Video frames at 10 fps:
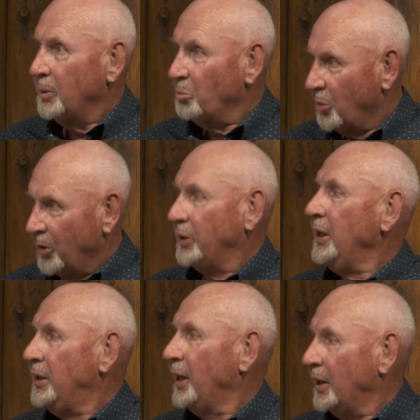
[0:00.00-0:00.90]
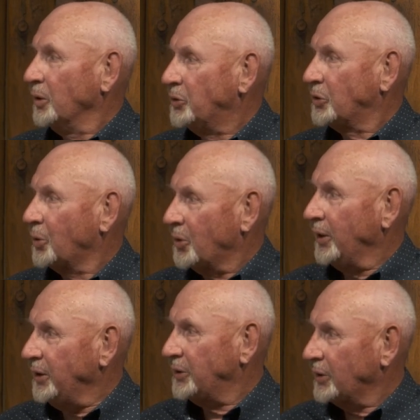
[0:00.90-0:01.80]
more detailed
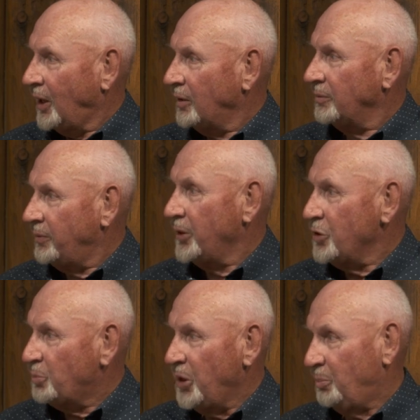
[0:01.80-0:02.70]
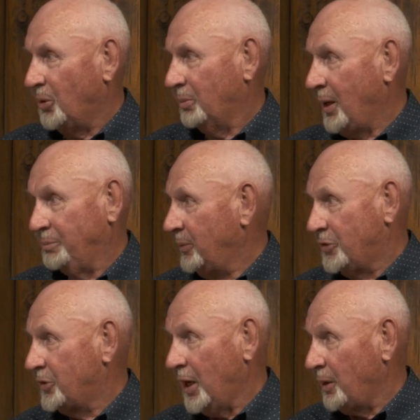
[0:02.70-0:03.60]
stories of these people. I
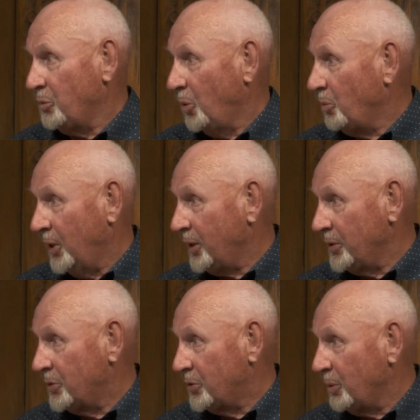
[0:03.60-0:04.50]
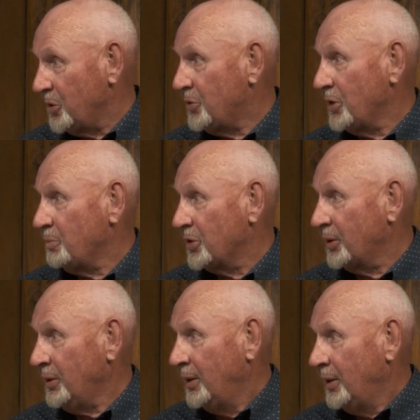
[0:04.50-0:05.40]
said I wrote one on Jimmy Simpson.
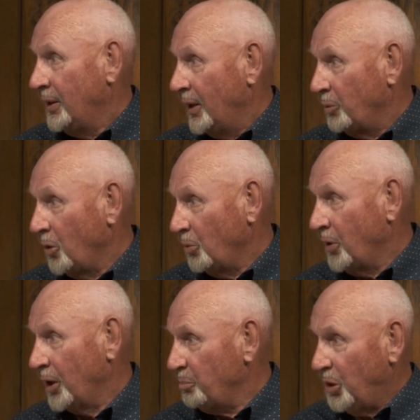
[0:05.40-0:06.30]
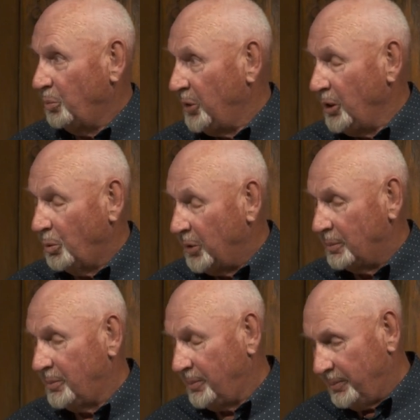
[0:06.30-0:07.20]
I wrote one on Peyto,
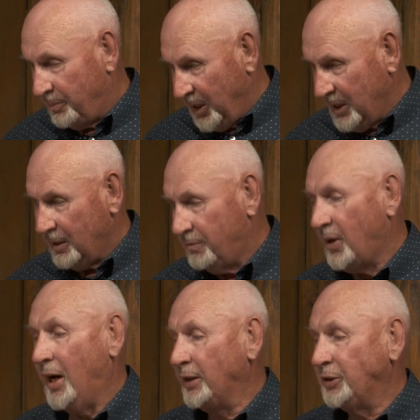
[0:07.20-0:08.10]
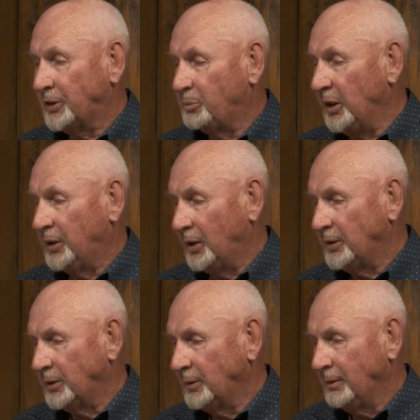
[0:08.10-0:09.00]
but be advised
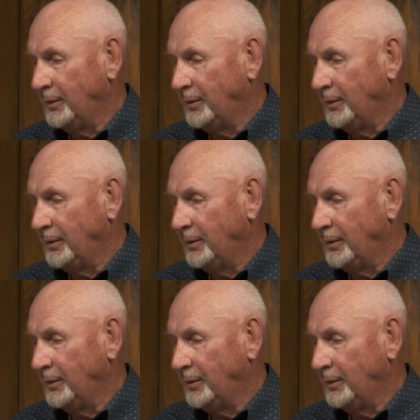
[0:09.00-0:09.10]
because